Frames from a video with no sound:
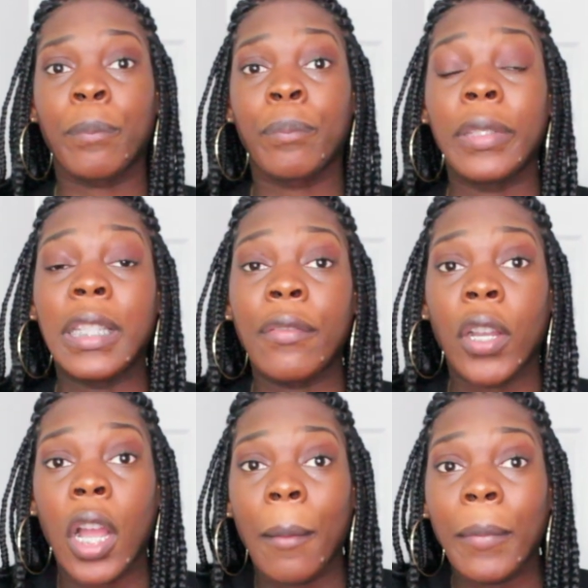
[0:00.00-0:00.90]
Leave
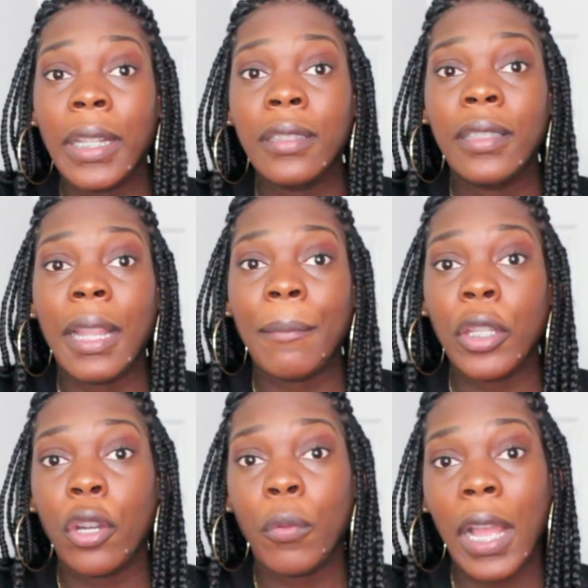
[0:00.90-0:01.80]
a comment to let
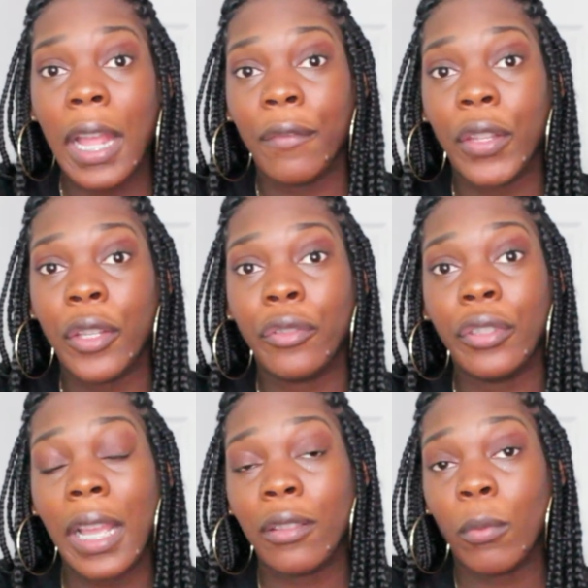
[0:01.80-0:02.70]
me know what kind of videos
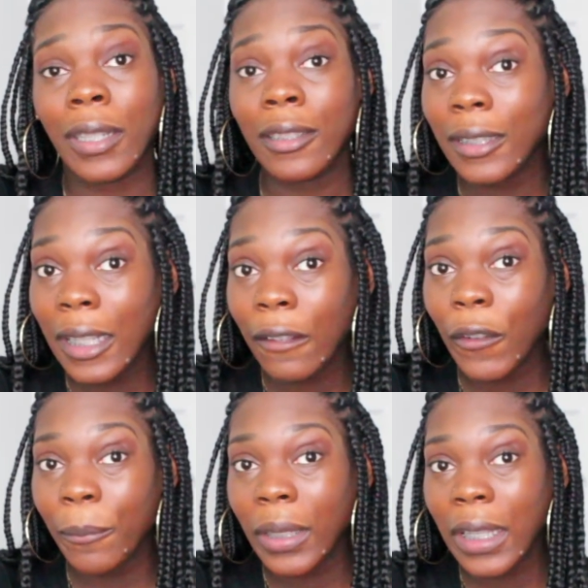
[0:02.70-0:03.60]
you guys want to see
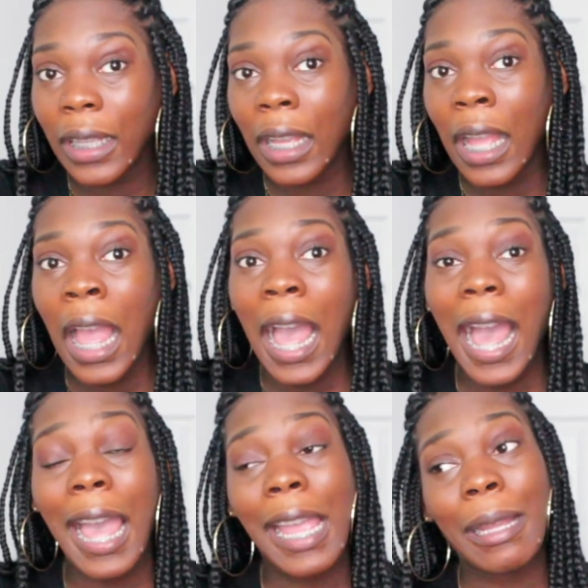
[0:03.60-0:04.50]
from me.
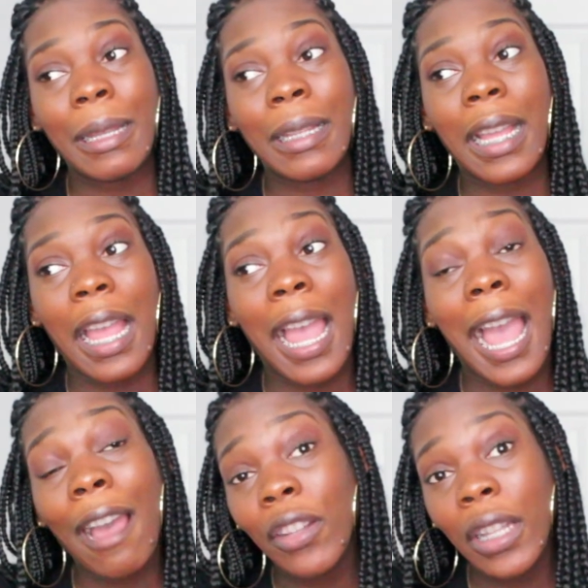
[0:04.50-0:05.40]
I
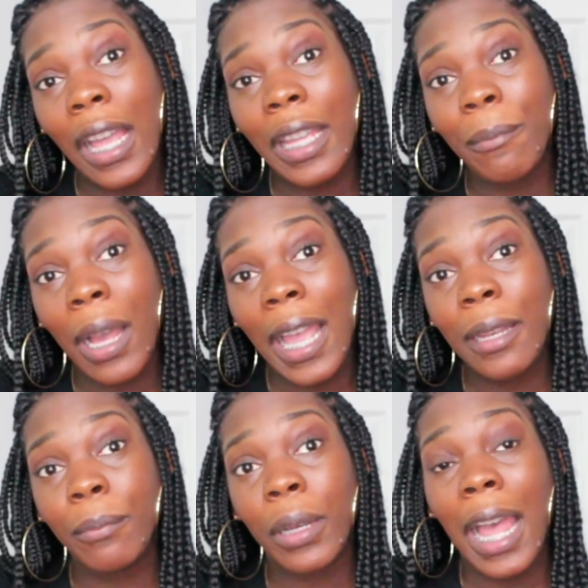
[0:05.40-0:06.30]
have a lot in
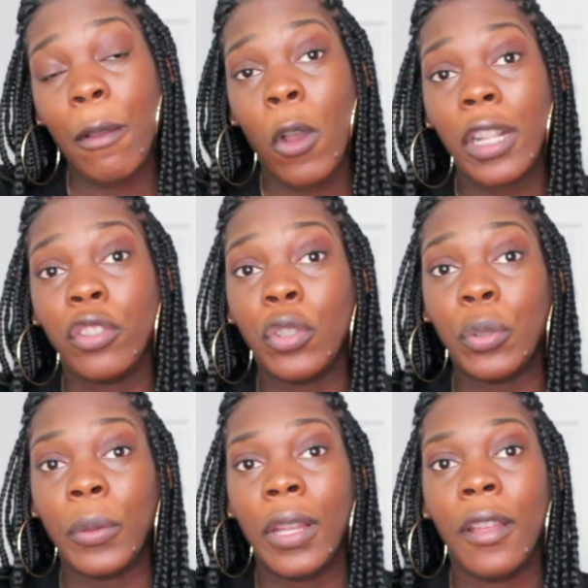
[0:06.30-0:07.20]
mind, but I want
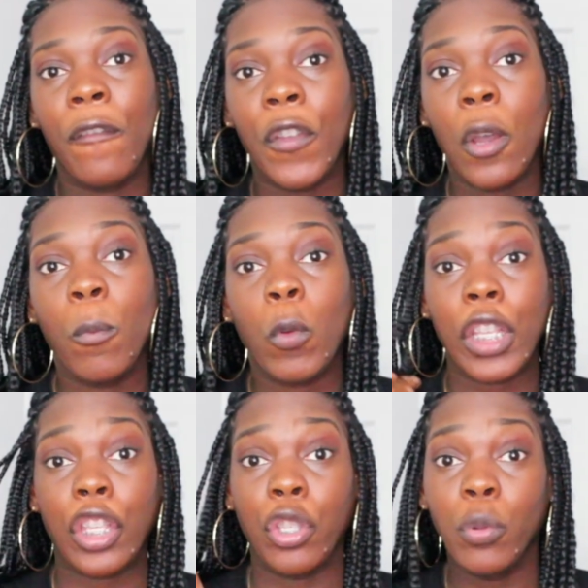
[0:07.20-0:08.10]
to film
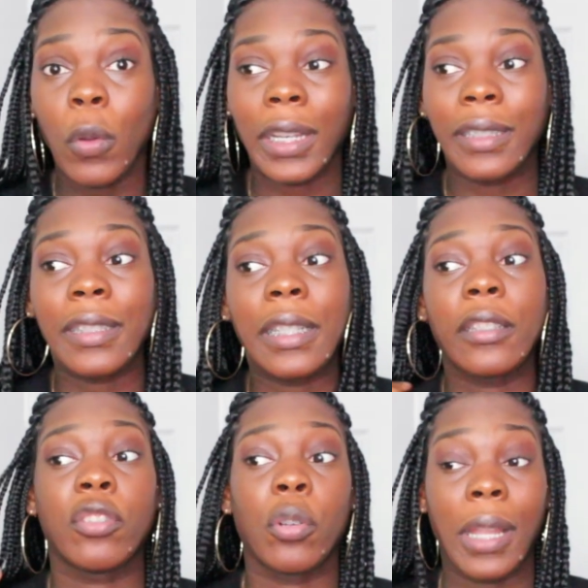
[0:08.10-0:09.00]
what you want to see.
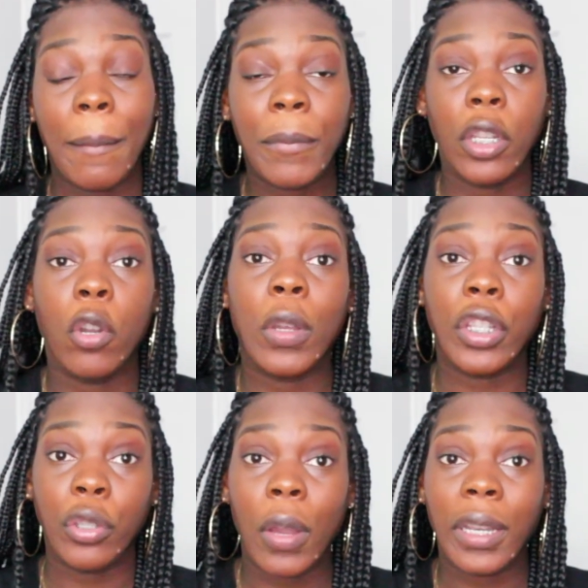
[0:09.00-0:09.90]
So let me know
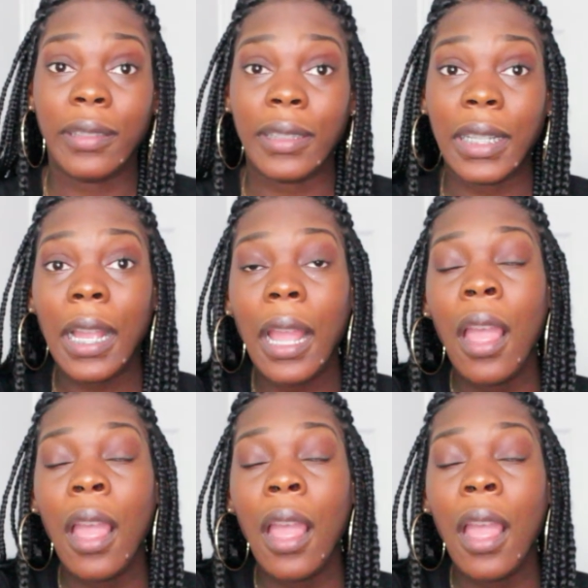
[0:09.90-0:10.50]
what you want to see.